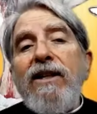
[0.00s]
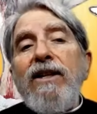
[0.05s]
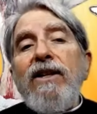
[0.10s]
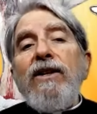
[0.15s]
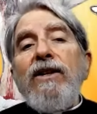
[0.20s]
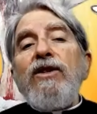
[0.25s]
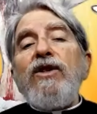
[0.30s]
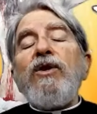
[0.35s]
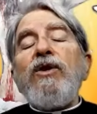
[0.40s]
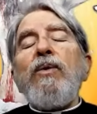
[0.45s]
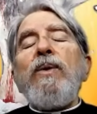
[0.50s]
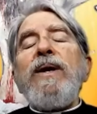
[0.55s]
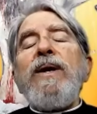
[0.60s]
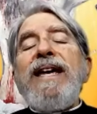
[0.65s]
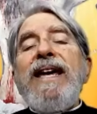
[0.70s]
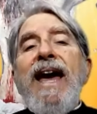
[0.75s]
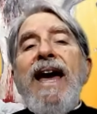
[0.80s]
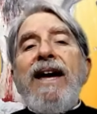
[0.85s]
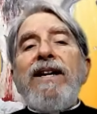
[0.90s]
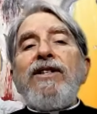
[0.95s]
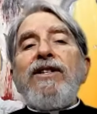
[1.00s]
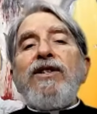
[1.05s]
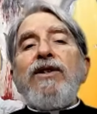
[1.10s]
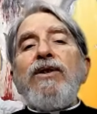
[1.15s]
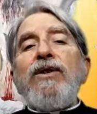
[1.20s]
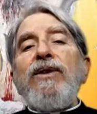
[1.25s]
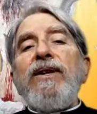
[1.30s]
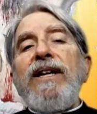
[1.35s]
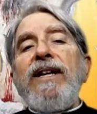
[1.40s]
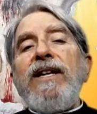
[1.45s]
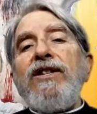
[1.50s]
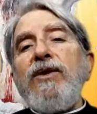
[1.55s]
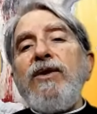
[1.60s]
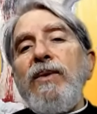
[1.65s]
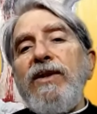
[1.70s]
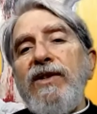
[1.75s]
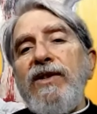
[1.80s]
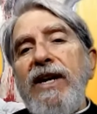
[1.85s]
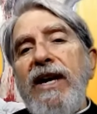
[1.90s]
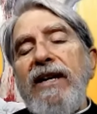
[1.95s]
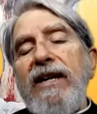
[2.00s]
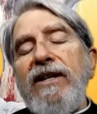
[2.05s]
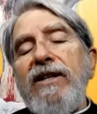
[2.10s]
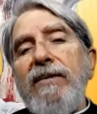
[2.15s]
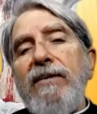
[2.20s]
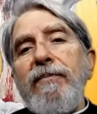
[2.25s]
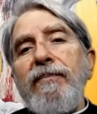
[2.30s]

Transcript: to re enter into its kingdom.